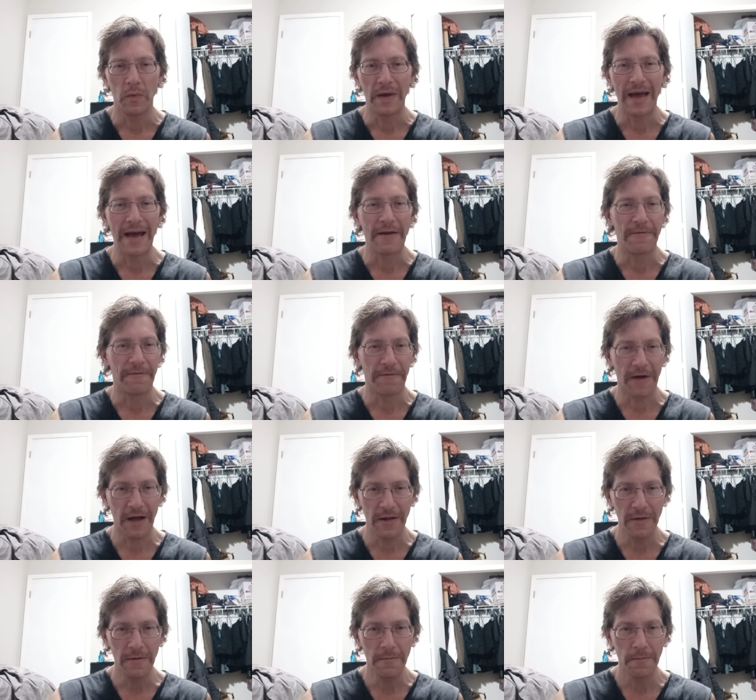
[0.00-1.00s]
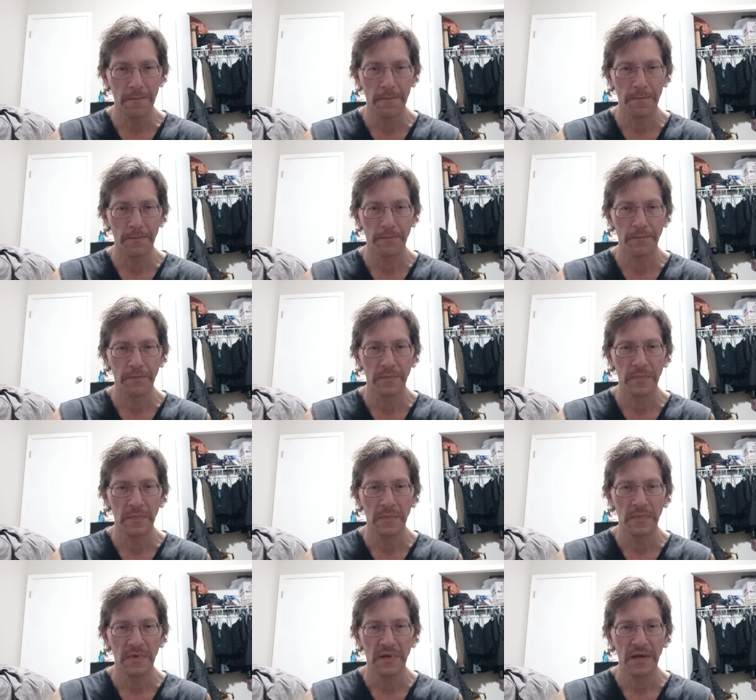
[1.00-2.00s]
We had fun.
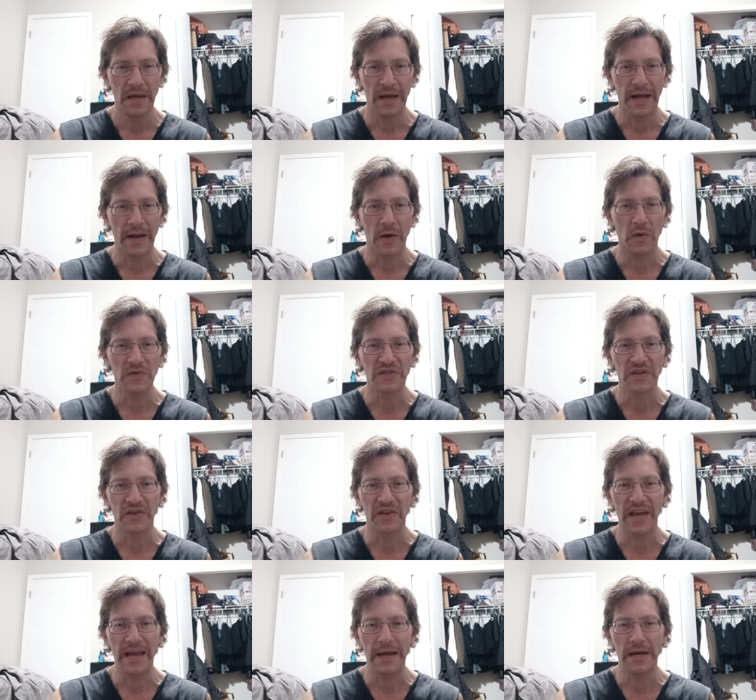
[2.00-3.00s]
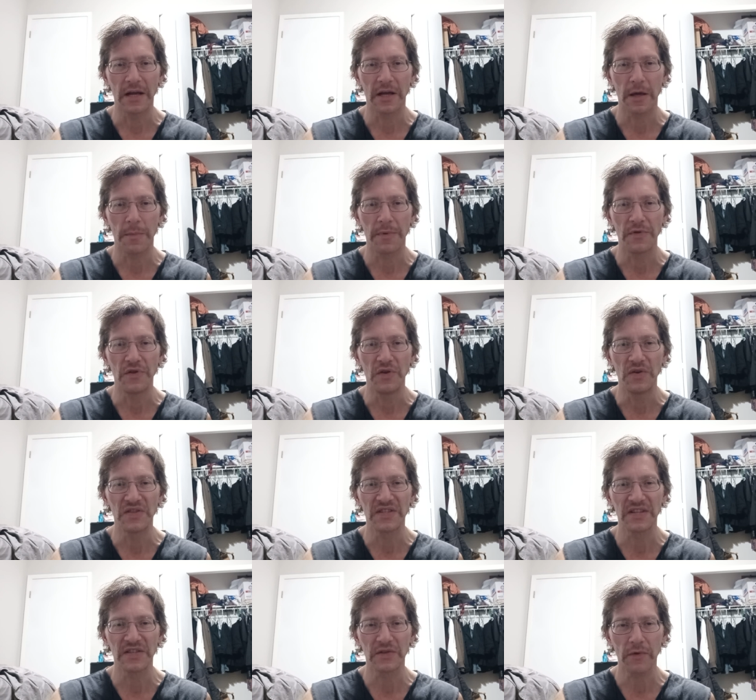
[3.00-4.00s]
And I also gained a couple new
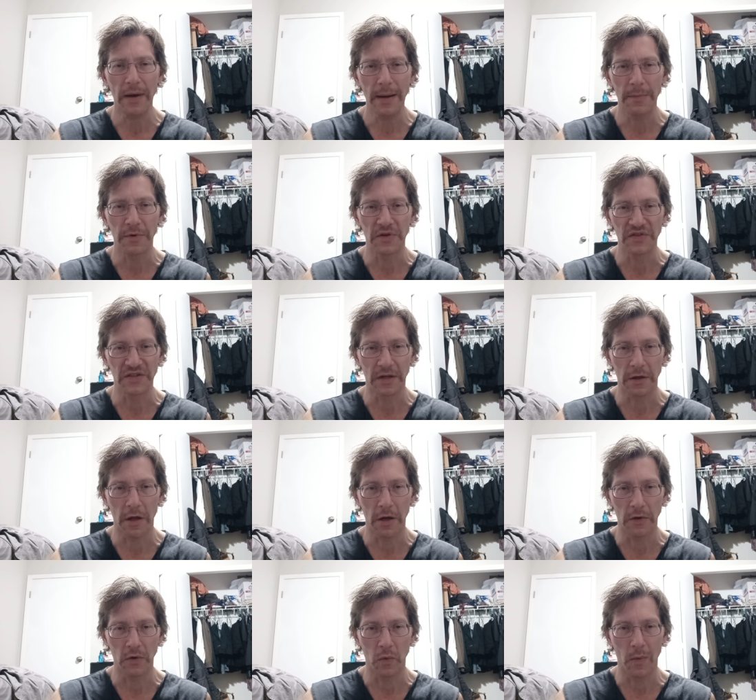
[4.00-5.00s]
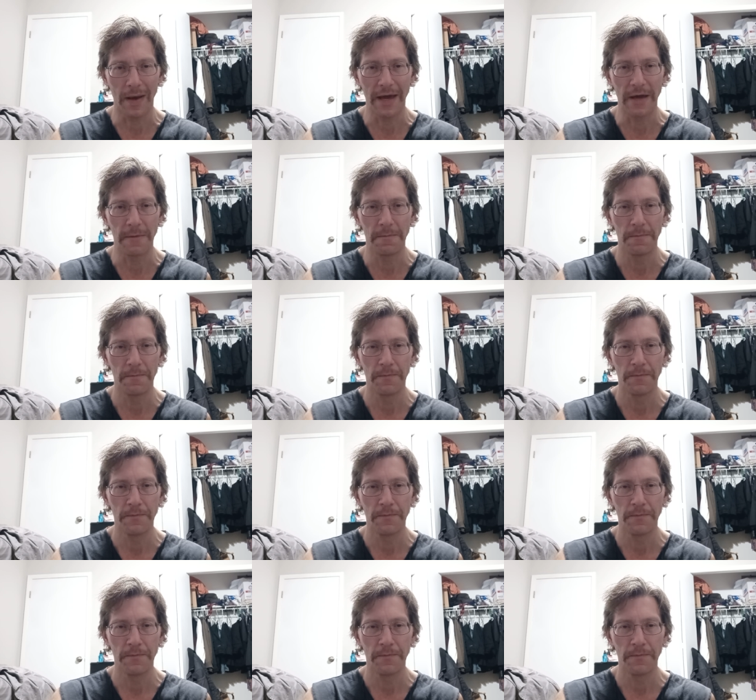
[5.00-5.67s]
subscribers along the way.